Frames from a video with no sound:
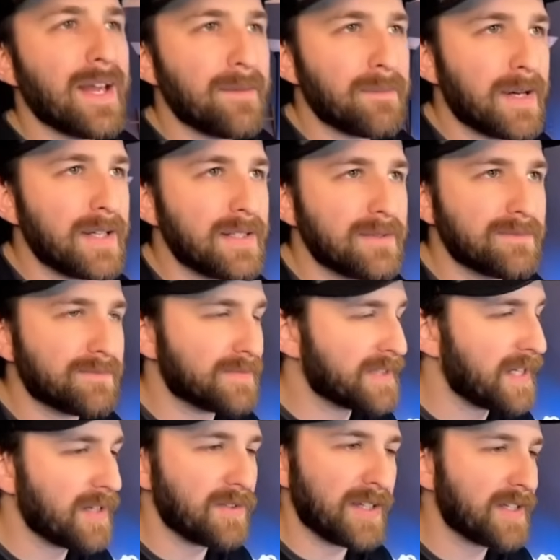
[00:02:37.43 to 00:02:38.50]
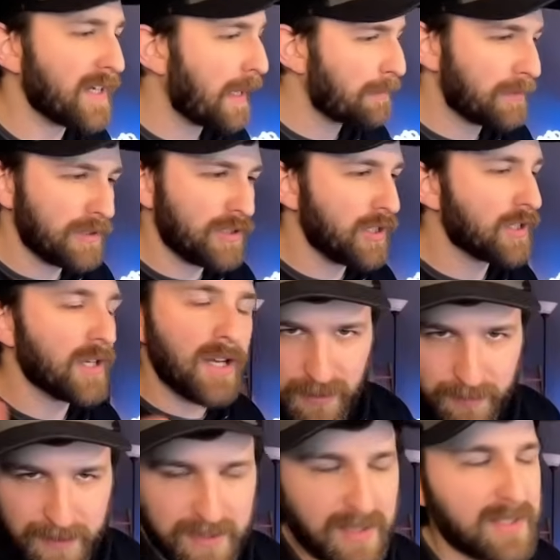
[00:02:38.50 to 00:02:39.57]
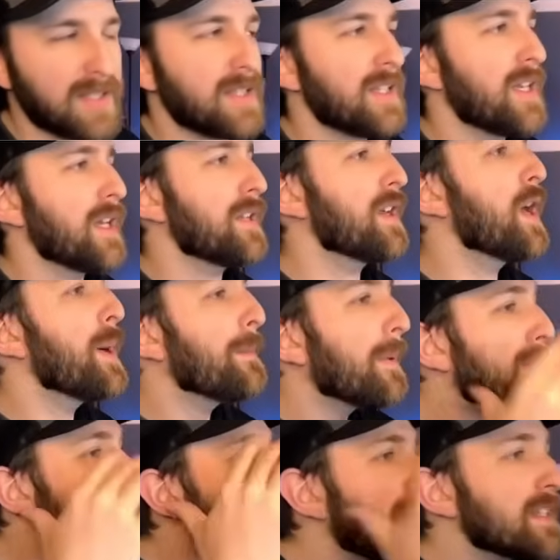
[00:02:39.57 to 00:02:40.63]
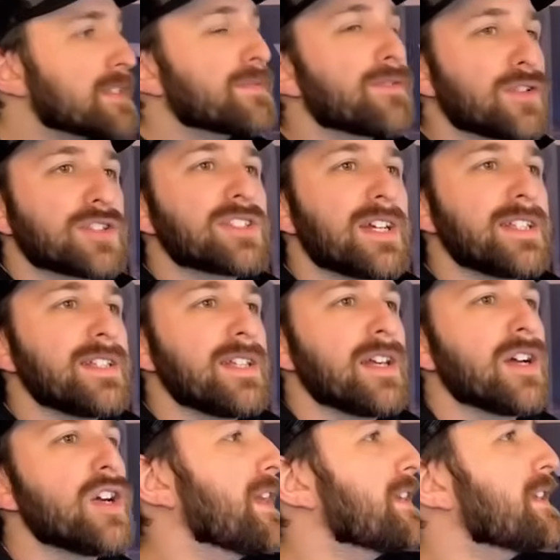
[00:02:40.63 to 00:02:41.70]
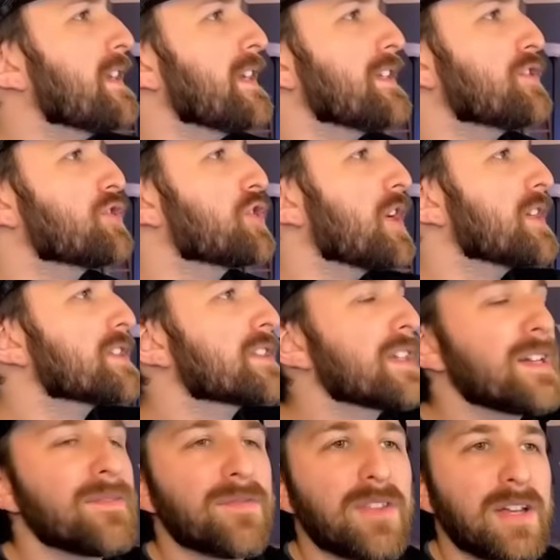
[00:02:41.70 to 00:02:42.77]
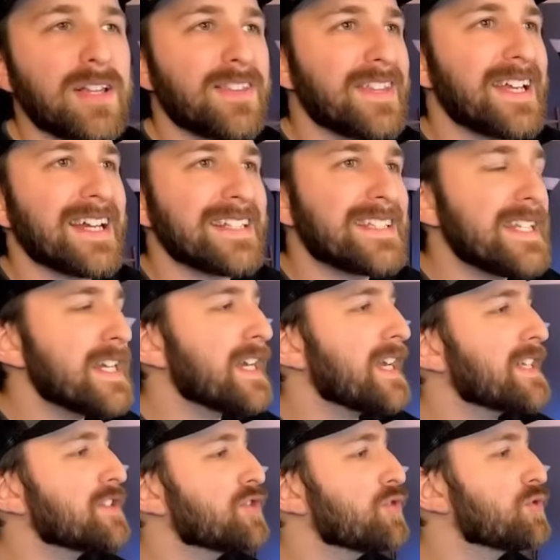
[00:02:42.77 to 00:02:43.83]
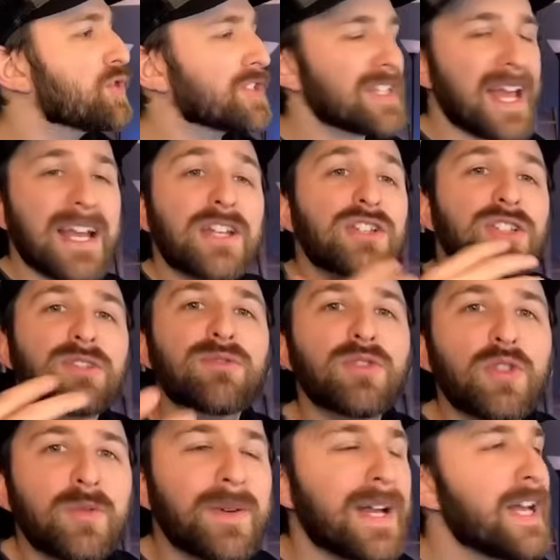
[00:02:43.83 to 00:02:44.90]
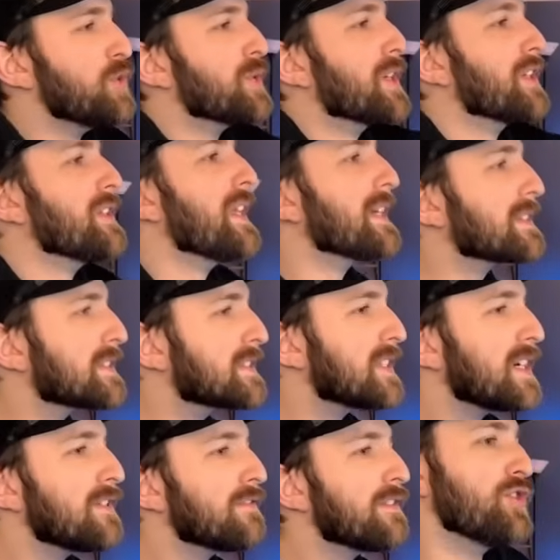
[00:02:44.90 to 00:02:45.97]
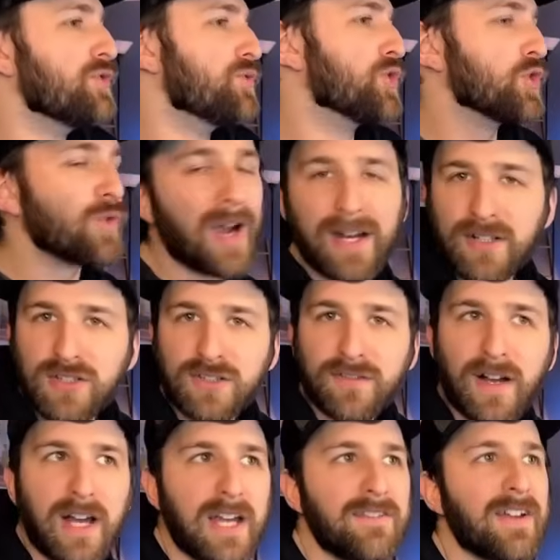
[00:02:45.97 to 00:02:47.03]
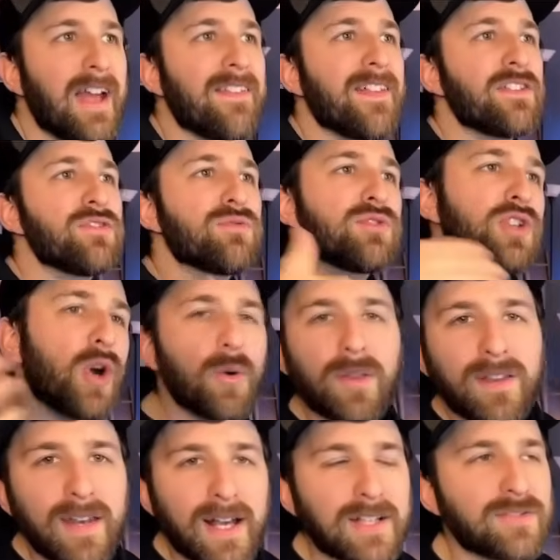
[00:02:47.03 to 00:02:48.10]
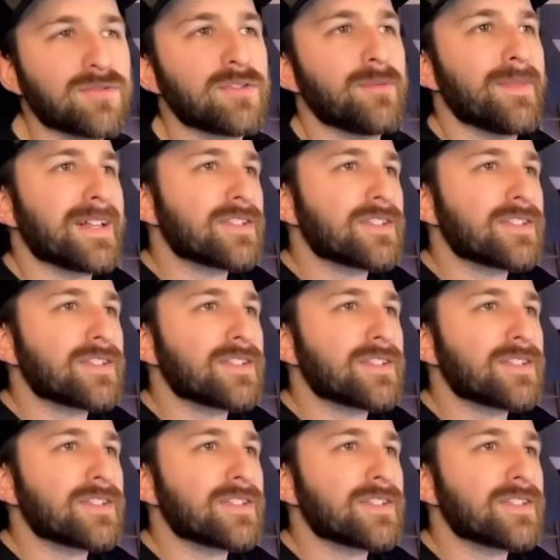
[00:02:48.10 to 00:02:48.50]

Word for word: That might sound like gobbledygook, it'll make sense at the end. But this first idea, it is just the the idea is you just enter a room, you collect stuff, you try to survive, and then you go to the next room.